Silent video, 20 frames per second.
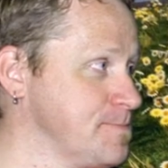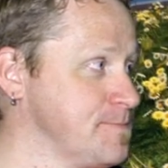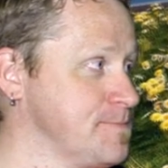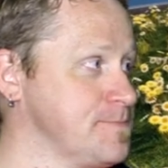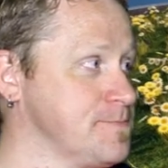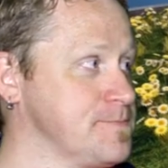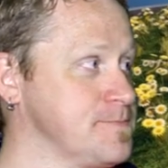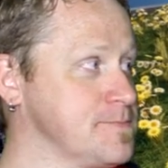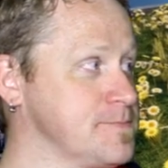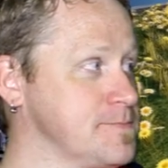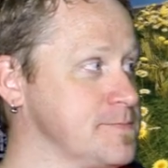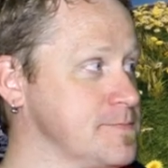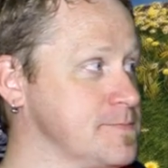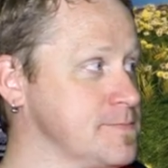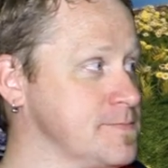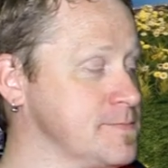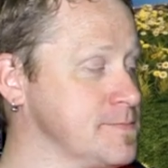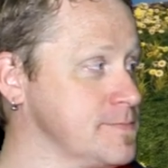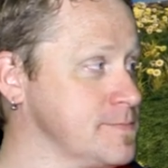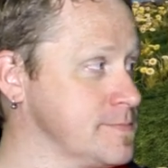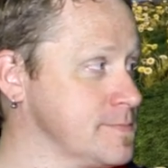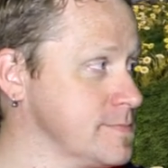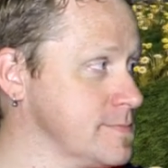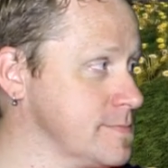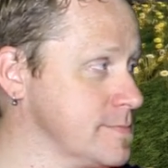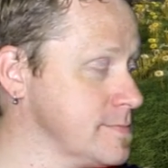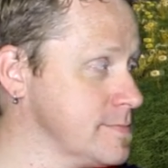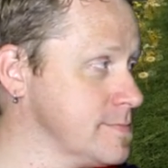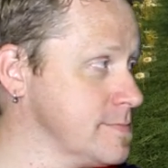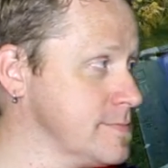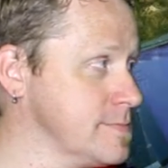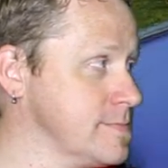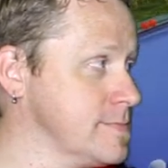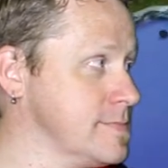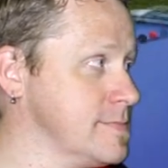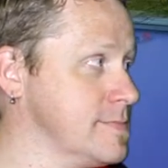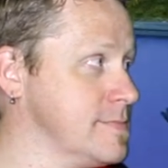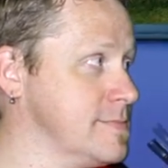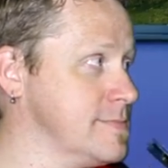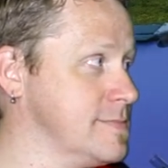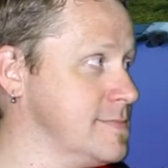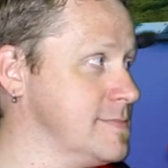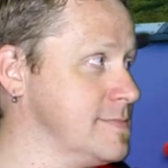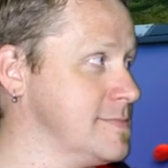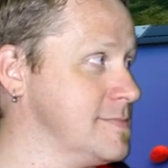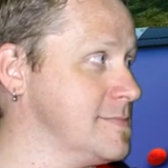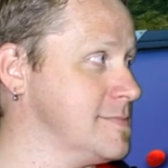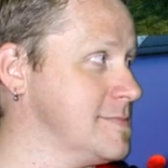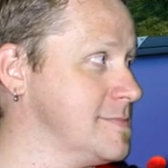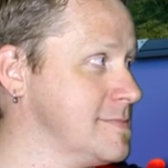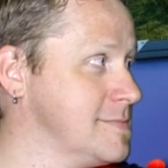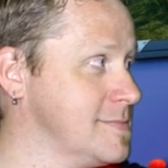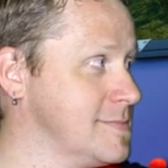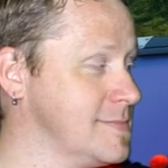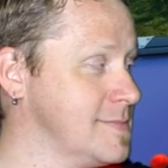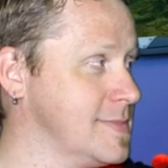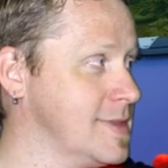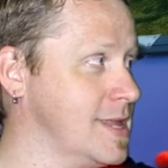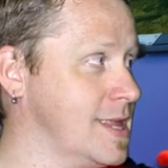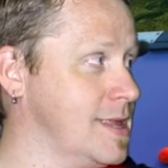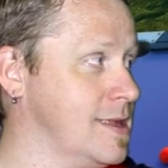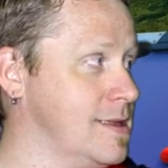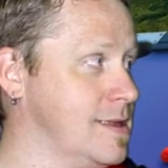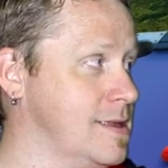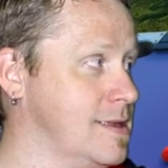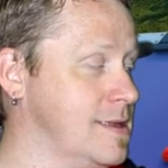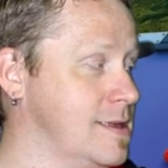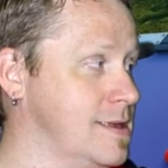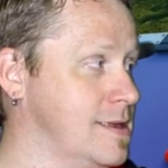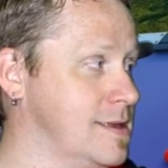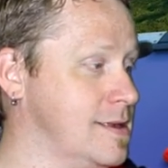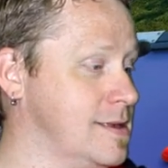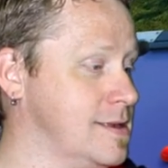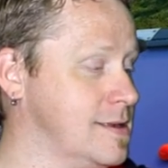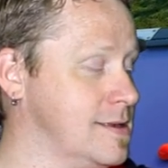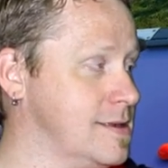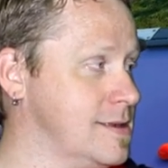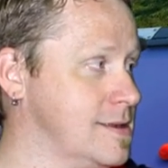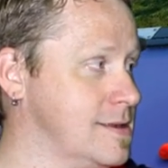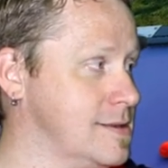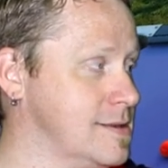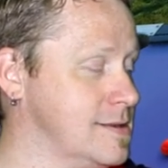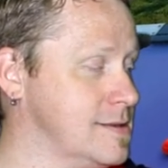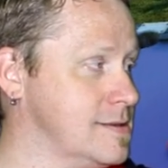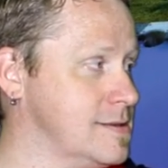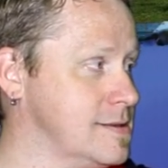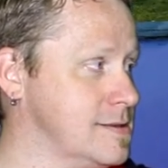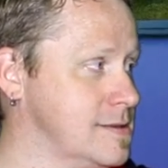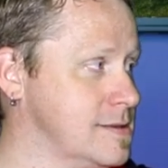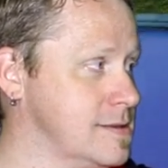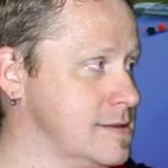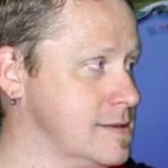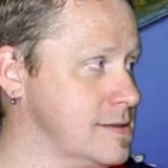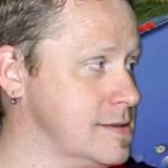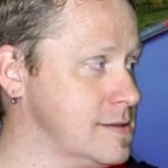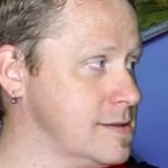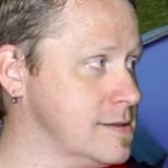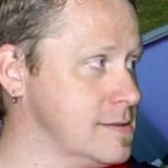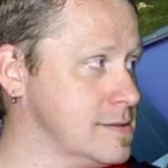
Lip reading: [no speech]